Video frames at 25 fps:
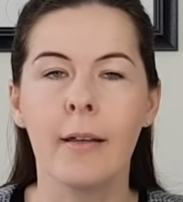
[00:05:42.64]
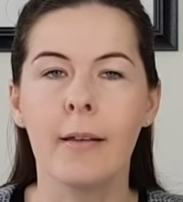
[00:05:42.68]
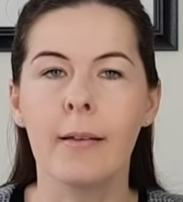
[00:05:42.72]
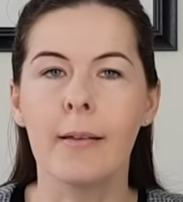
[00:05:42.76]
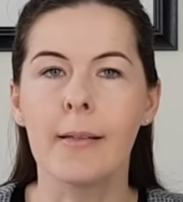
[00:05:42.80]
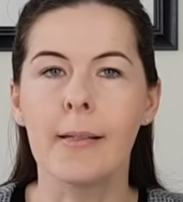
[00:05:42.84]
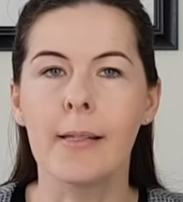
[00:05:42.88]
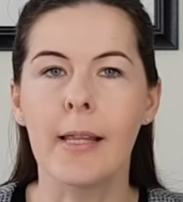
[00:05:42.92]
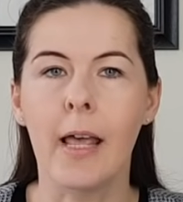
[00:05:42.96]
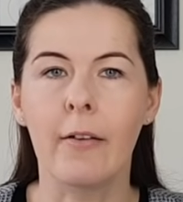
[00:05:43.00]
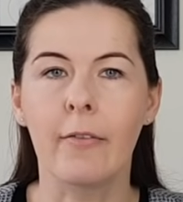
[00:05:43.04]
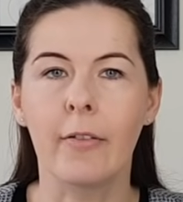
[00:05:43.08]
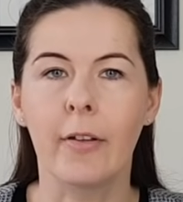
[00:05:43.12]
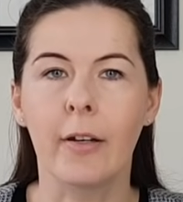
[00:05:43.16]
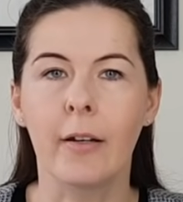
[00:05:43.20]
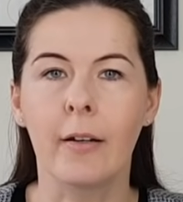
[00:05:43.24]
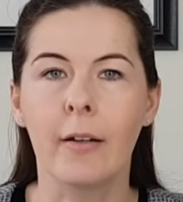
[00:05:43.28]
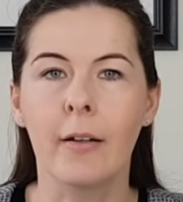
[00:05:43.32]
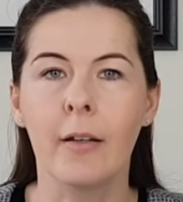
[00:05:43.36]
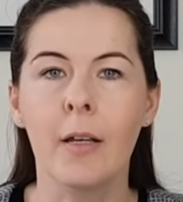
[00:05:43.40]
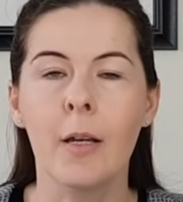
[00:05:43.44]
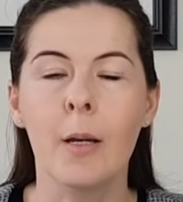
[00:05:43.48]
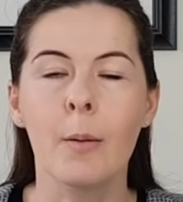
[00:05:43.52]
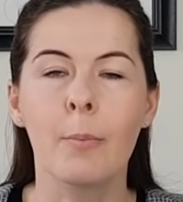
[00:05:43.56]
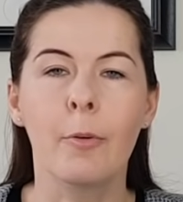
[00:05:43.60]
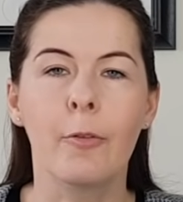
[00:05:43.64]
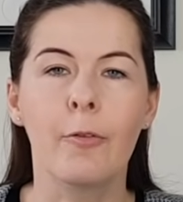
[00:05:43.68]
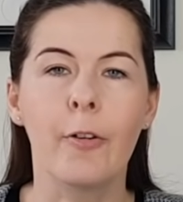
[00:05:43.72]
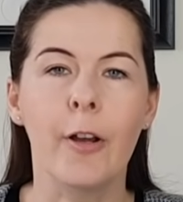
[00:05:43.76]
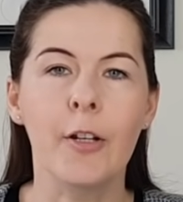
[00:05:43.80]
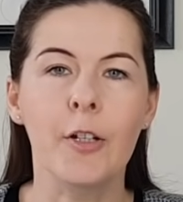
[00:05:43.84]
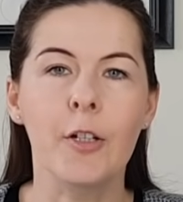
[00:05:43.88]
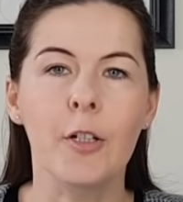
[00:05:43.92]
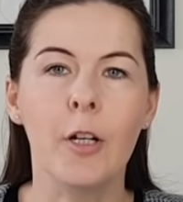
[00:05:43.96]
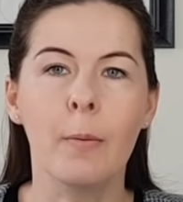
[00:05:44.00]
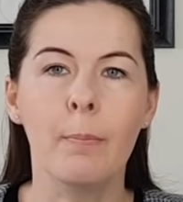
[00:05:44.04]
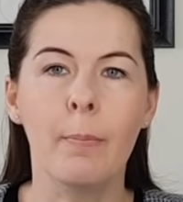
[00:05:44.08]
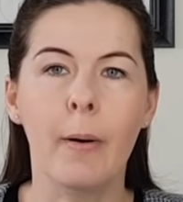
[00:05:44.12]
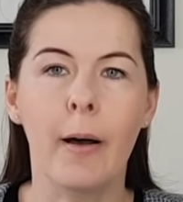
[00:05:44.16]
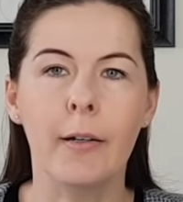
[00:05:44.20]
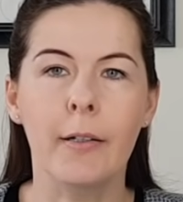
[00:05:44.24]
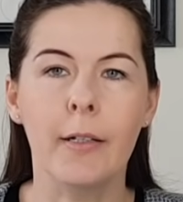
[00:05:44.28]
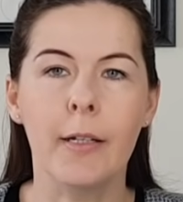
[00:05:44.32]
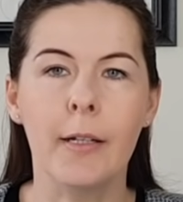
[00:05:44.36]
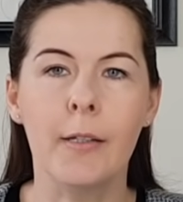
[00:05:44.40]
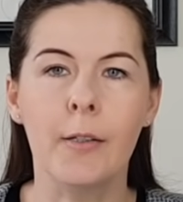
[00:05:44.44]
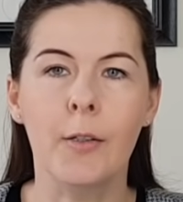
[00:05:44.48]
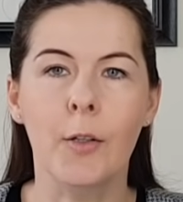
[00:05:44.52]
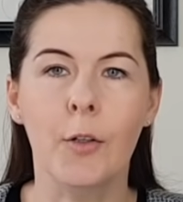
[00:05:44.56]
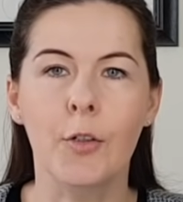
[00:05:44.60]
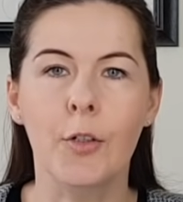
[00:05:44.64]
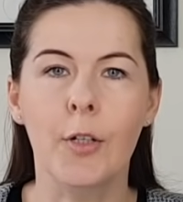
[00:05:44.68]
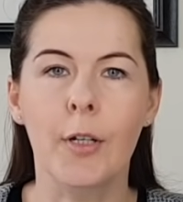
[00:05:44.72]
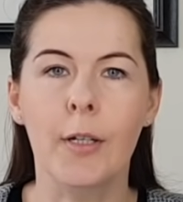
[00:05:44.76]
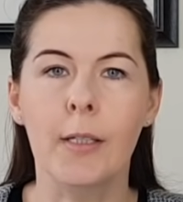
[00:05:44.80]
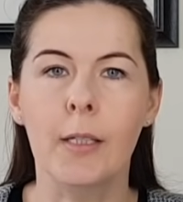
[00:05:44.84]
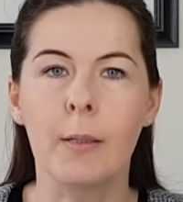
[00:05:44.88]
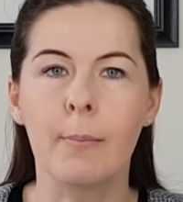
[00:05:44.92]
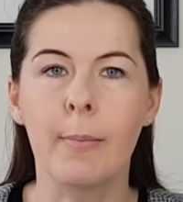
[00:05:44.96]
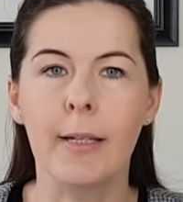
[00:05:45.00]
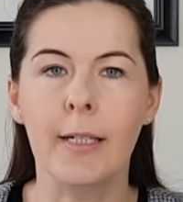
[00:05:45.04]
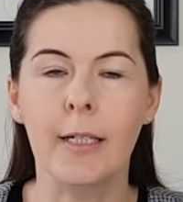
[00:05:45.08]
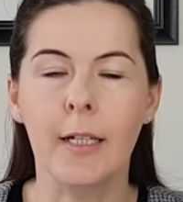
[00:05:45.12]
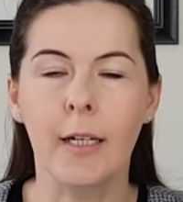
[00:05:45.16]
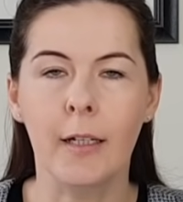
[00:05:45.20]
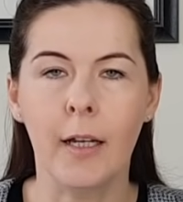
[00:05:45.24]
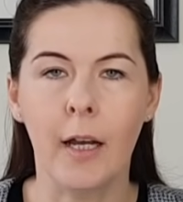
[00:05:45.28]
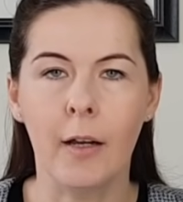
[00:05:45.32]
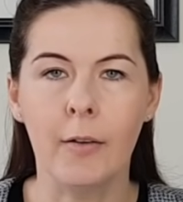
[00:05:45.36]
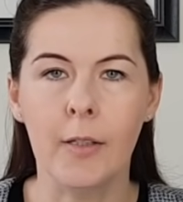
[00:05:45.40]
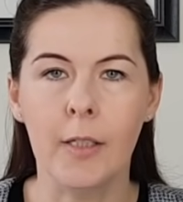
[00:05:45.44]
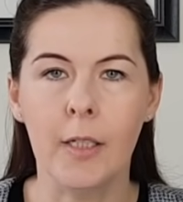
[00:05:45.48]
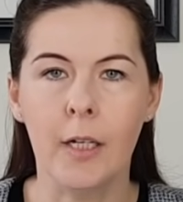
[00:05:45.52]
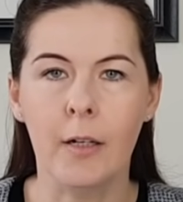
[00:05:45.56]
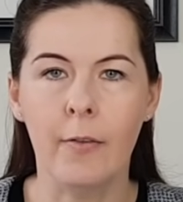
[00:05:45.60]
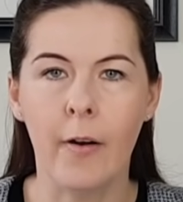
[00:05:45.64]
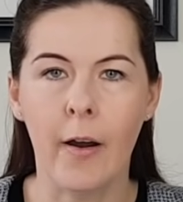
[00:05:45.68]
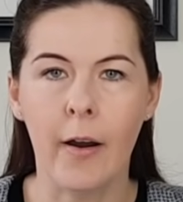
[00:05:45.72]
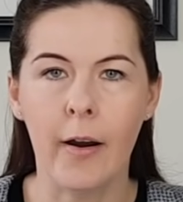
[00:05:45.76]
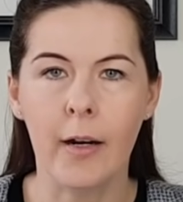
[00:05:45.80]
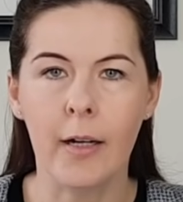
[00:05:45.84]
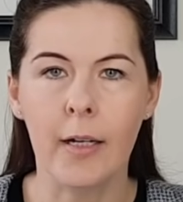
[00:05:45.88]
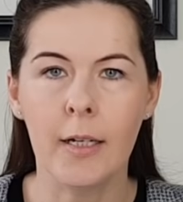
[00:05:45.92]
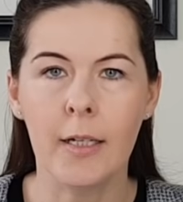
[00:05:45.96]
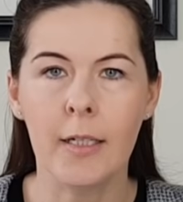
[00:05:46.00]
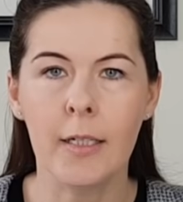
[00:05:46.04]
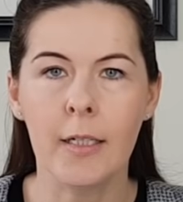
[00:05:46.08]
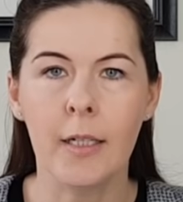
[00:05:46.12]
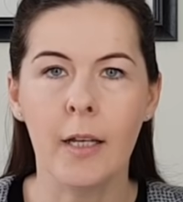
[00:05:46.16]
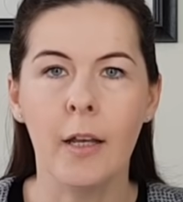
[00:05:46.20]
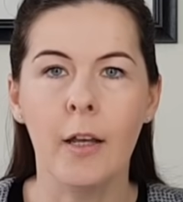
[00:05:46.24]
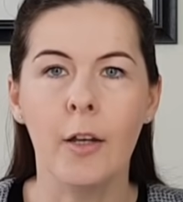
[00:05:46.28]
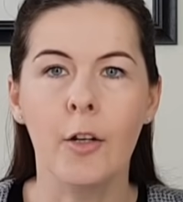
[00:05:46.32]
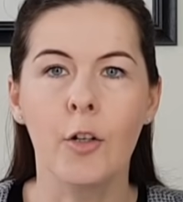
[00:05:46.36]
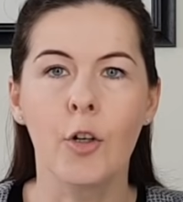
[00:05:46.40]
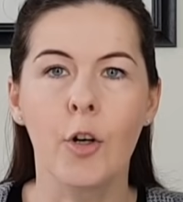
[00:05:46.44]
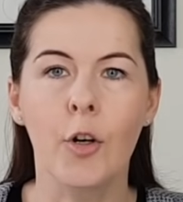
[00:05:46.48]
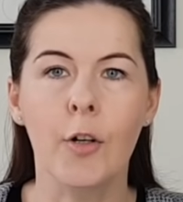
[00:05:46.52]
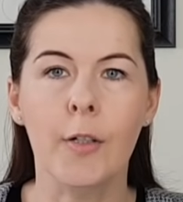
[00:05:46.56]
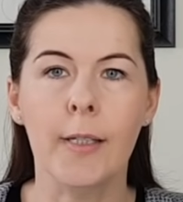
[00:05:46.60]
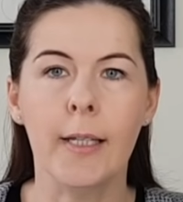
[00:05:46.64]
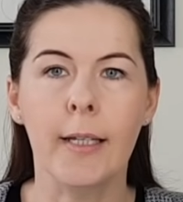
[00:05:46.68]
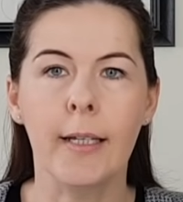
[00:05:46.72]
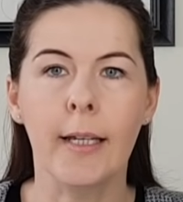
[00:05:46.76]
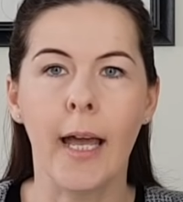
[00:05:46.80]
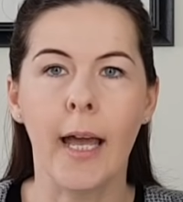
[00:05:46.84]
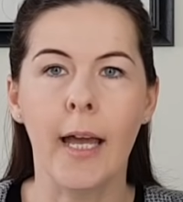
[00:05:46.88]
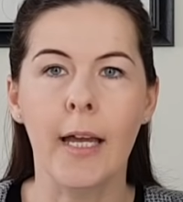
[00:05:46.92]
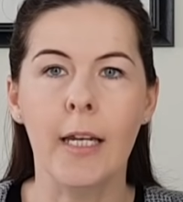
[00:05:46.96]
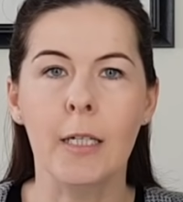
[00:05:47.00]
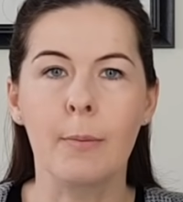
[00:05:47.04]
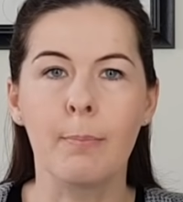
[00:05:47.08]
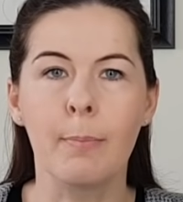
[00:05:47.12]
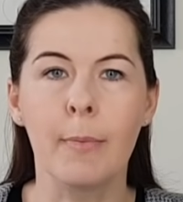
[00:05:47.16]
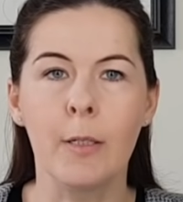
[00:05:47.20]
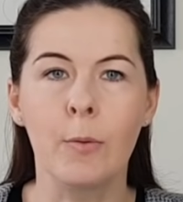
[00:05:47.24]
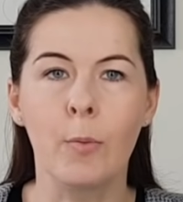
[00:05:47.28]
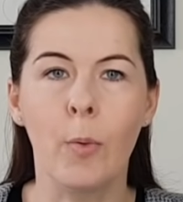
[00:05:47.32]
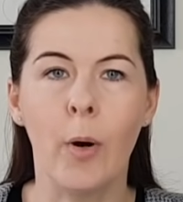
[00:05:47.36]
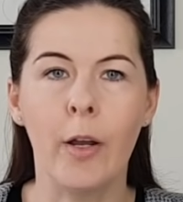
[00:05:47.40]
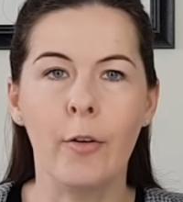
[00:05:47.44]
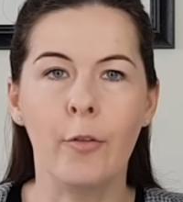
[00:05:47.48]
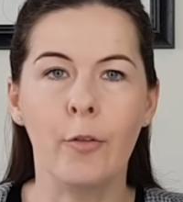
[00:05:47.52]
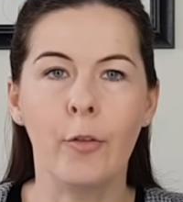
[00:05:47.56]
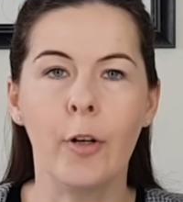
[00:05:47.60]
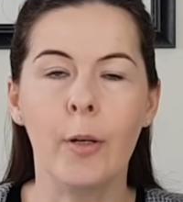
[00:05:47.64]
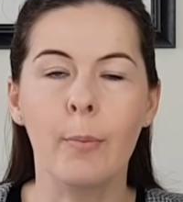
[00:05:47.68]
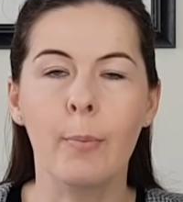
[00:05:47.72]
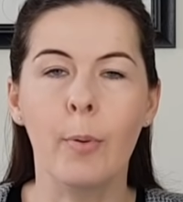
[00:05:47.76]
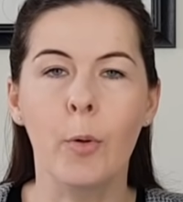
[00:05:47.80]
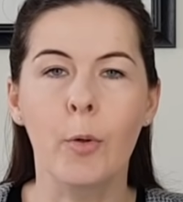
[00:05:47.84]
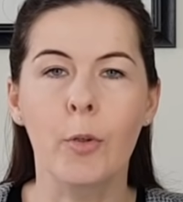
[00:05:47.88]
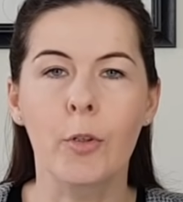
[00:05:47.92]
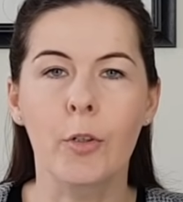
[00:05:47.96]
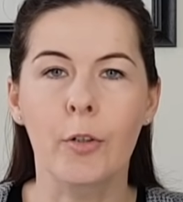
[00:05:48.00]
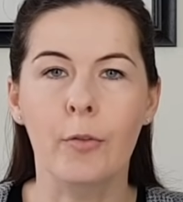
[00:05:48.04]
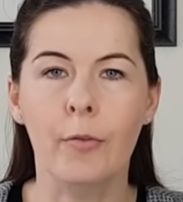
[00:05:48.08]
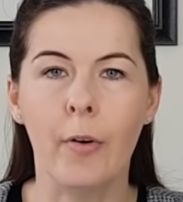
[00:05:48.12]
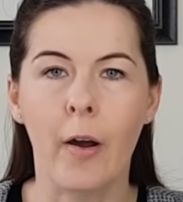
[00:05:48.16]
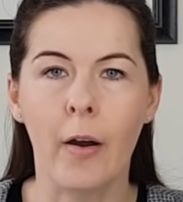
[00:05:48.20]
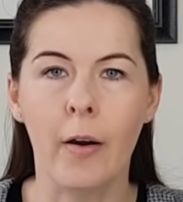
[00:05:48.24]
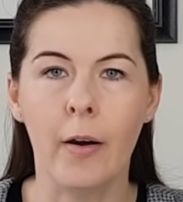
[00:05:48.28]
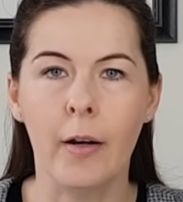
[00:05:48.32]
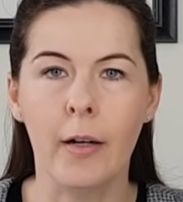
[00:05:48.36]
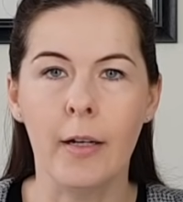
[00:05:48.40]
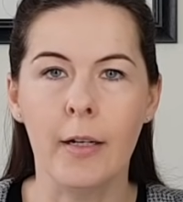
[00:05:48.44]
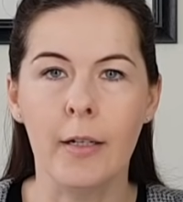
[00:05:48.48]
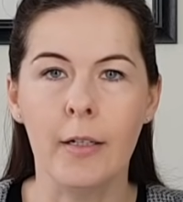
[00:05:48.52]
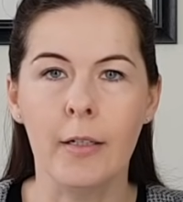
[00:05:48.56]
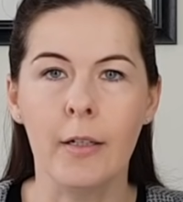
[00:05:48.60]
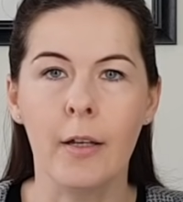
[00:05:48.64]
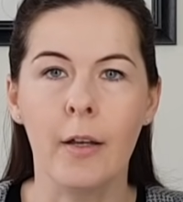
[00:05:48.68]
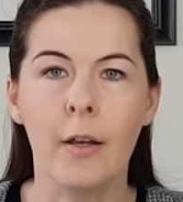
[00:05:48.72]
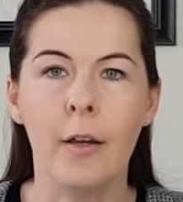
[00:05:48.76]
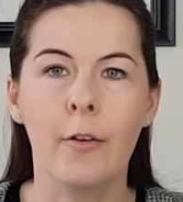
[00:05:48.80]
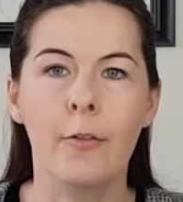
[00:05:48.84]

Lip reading: 7. Professional bodies such as the Medical Council of Ireland, Nursing and Midwifery Board of Ireland,